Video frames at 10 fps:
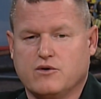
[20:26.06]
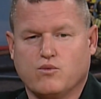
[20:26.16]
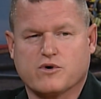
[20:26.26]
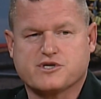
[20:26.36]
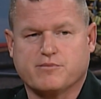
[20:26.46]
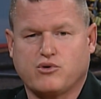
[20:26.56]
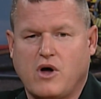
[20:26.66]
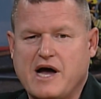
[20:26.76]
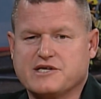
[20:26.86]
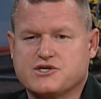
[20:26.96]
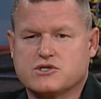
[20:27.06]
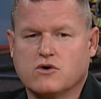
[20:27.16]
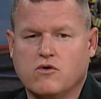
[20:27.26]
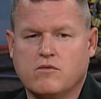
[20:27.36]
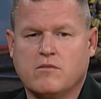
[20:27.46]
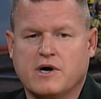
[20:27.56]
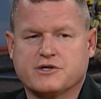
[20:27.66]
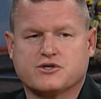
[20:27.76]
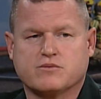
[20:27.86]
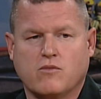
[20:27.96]
We're supplied so
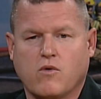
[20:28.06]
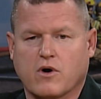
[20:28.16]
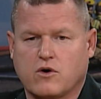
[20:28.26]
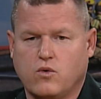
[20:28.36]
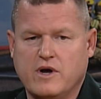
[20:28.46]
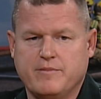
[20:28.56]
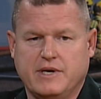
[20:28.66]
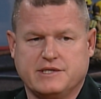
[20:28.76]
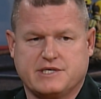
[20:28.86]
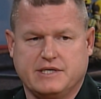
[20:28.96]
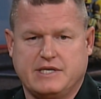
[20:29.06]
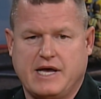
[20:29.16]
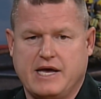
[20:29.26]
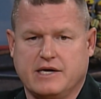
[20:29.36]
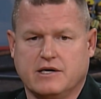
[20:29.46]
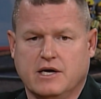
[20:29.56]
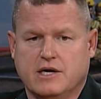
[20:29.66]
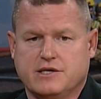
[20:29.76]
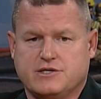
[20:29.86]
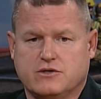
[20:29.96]
much more equipment today
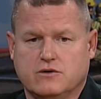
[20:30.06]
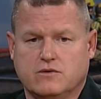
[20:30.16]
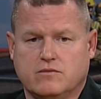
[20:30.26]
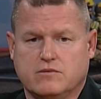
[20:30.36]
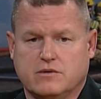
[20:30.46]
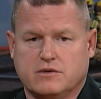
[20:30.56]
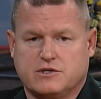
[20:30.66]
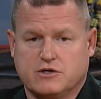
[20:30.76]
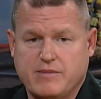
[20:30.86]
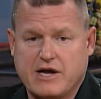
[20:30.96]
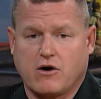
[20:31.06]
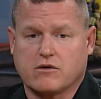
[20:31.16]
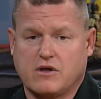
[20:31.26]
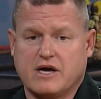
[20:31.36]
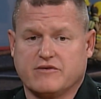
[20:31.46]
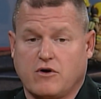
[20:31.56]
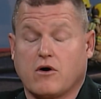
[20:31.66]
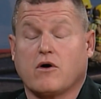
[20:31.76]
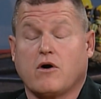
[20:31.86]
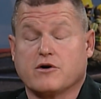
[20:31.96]
to make
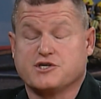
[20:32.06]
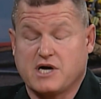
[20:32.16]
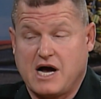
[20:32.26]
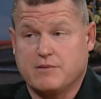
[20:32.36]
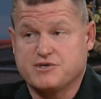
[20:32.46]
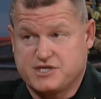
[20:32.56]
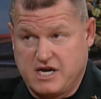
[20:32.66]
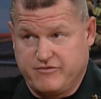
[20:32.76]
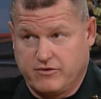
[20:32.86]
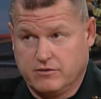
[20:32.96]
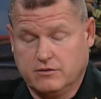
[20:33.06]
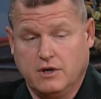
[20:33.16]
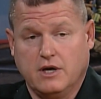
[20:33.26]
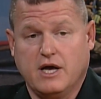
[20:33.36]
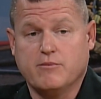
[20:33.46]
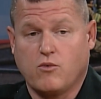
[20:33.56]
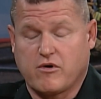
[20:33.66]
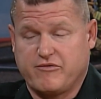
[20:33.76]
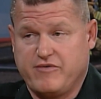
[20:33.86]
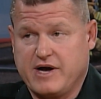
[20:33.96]
our jobs safer and more
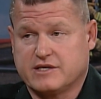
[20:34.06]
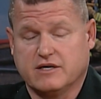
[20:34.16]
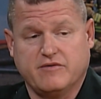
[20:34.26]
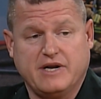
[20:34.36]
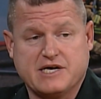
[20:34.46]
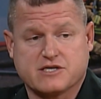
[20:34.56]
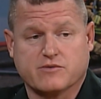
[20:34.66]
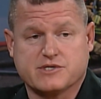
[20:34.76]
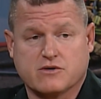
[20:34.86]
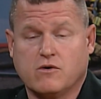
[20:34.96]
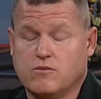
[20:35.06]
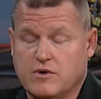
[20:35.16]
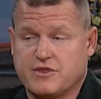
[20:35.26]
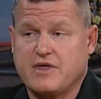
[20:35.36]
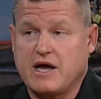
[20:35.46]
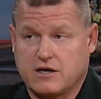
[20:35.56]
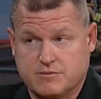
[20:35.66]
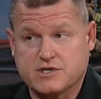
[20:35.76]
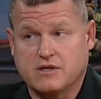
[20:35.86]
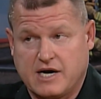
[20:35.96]
effective. And as a result, with that
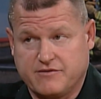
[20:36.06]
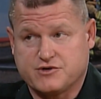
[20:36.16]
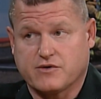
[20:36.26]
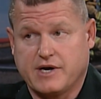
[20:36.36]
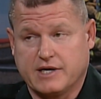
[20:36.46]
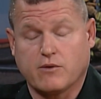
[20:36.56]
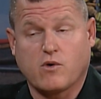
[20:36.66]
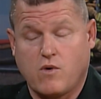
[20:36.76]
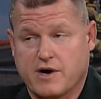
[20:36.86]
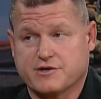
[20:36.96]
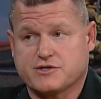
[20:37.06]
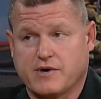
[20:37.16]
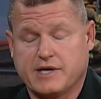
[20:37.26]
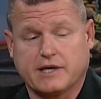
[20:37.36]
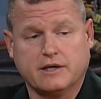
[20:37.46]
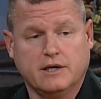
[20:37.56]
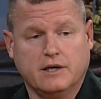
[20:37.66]
comes a lot of training, required training.